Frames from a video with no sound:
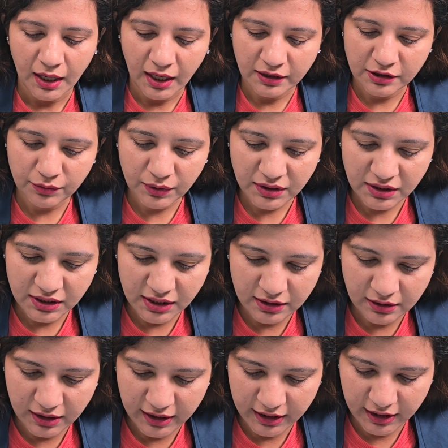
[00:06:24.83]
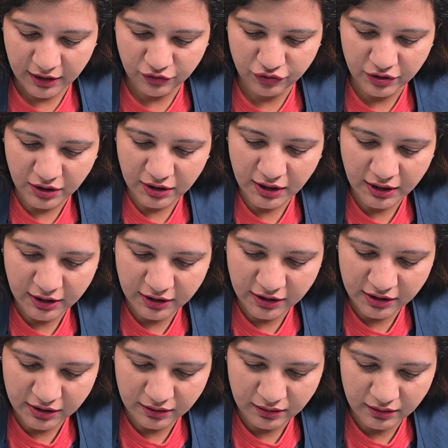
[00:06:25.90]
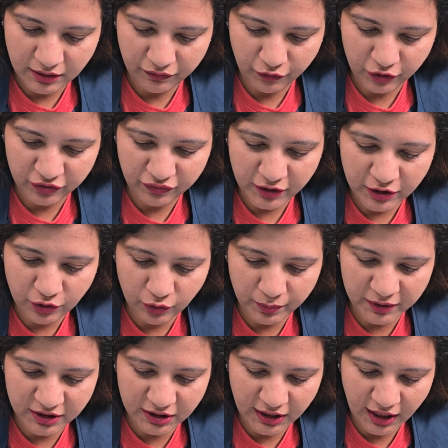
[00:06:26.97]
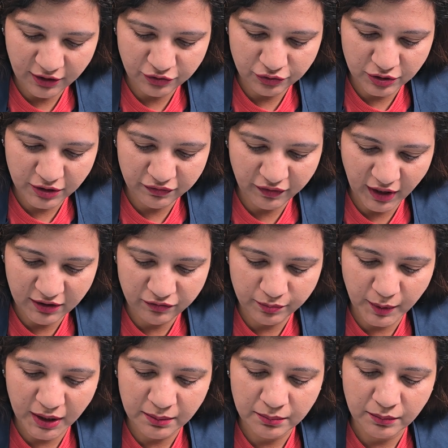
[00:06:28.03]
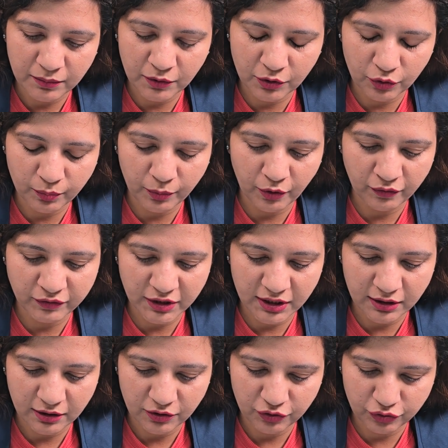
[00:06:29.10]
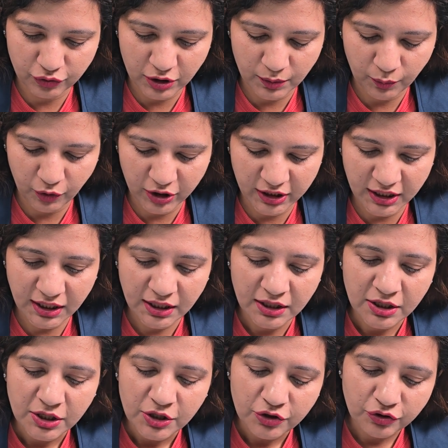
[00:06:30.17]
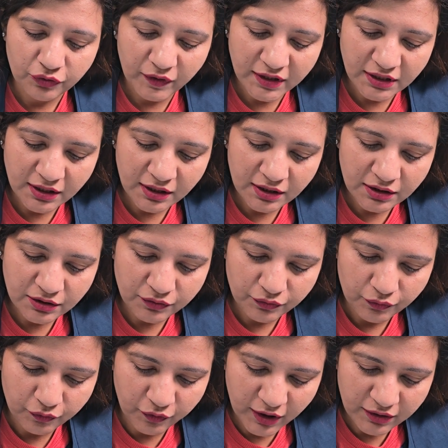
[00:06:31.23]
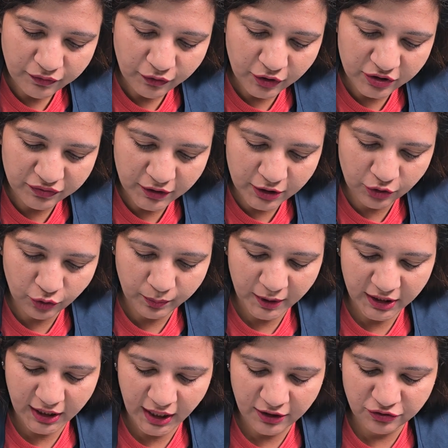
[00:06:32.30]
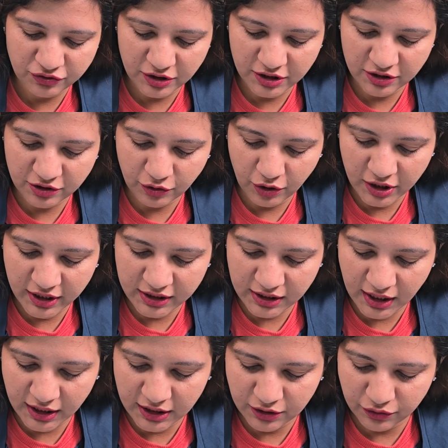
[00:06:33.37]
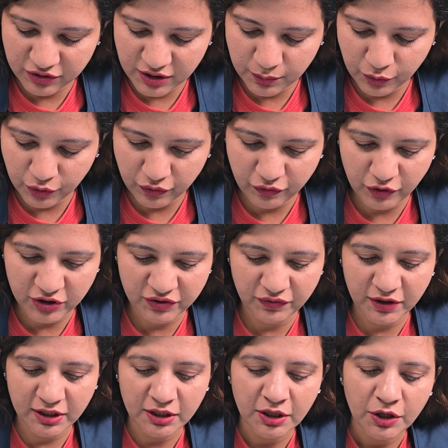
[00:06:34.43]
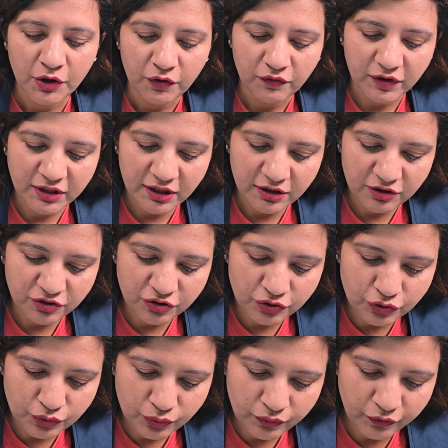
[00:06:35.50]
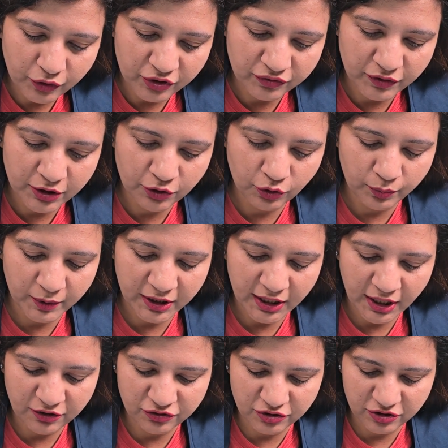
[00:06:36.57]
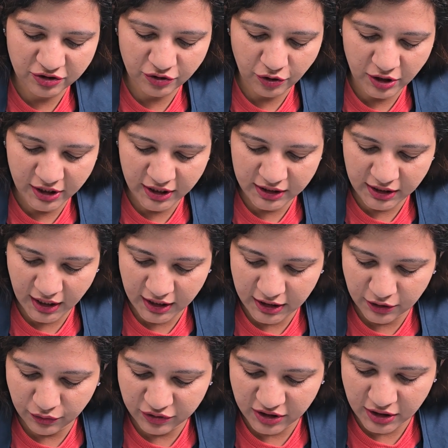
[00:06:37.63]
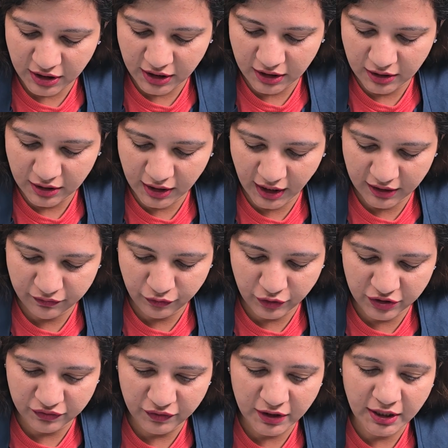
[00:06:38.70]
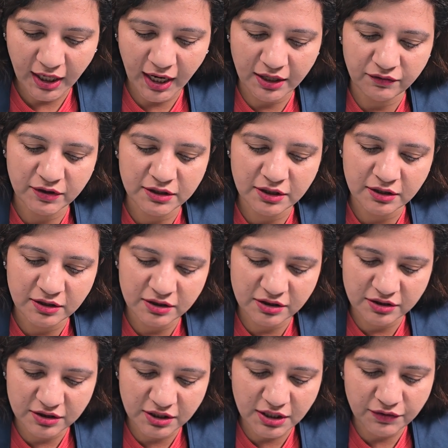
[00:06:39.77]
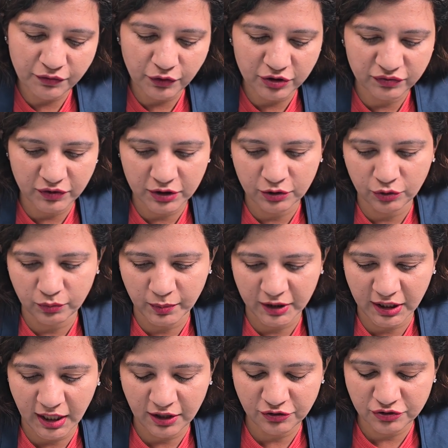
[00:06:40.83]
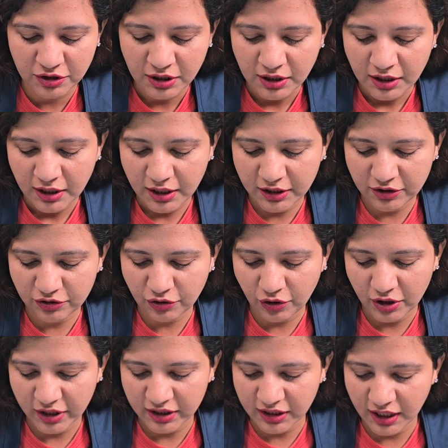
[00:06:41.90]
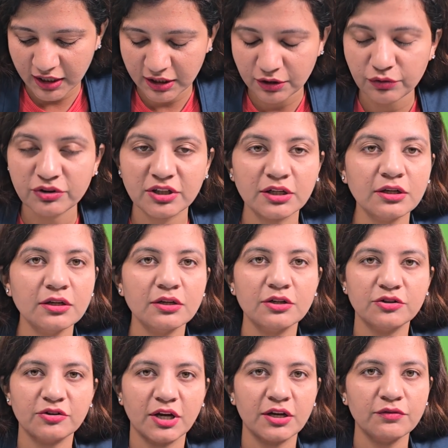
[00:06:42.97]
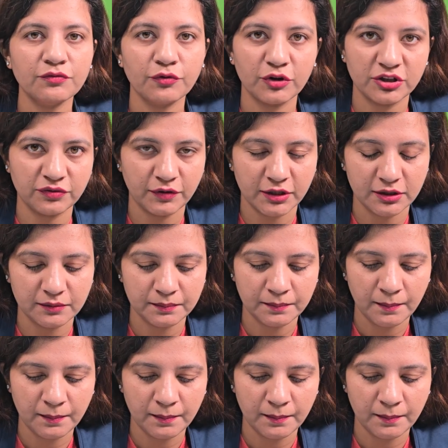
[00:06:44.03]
As you can see the linkage here, that it is the phosphate group is attached to the 5' group of the sugar moiety. So when there is one phosphate group attached, it is called as adenosine monophosphate. When there is two phosphate group attached, it's called as adenosine diphosphate. And when there is three phosphate group attached, it is called as adenosine triphosphate.